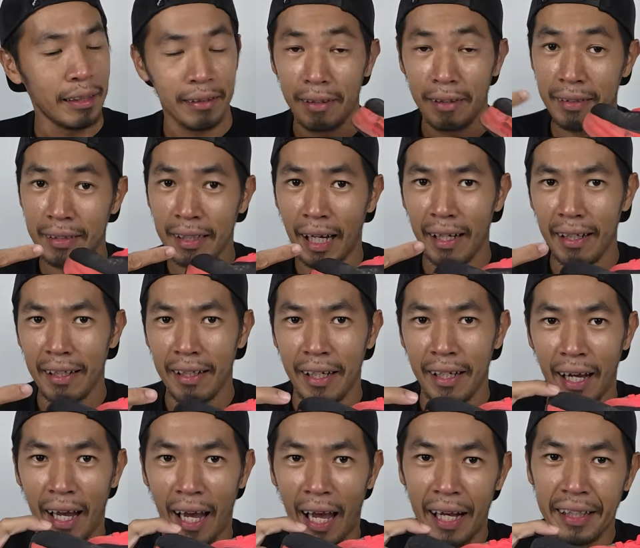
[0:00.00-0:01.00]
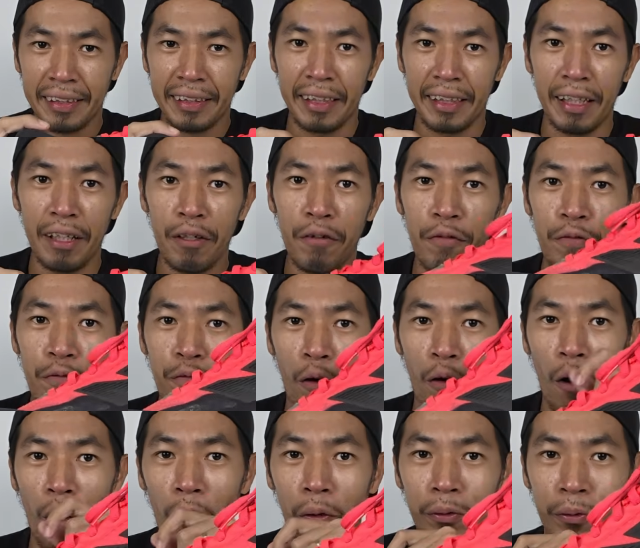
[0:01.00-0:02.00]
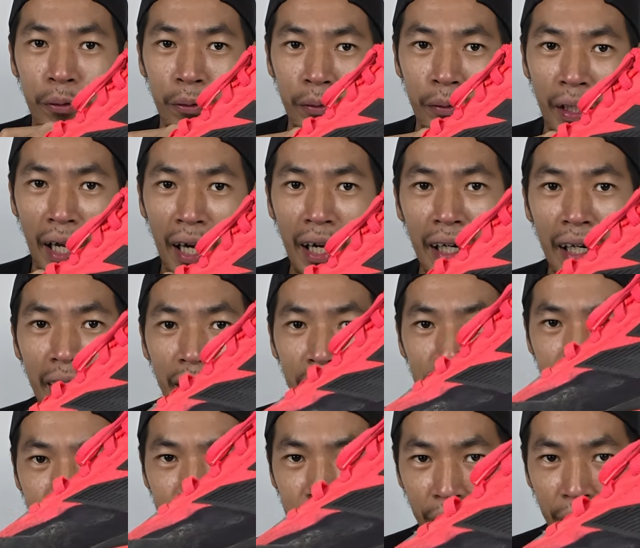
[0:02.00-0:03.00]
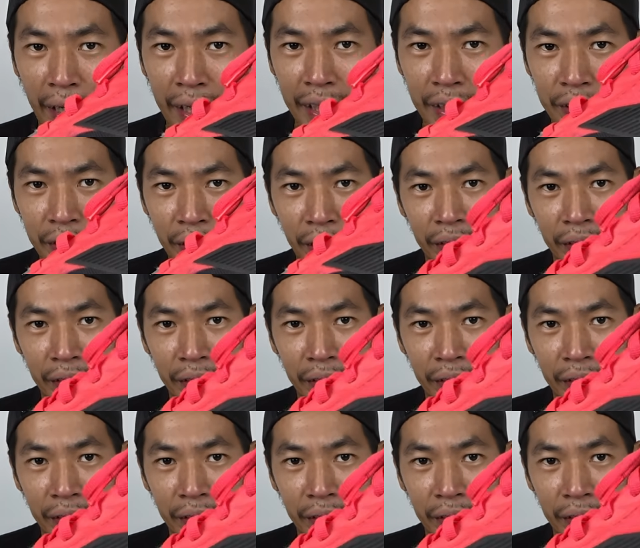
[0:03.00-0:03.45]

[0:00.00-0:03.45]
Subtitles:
this side actually fall to the drain.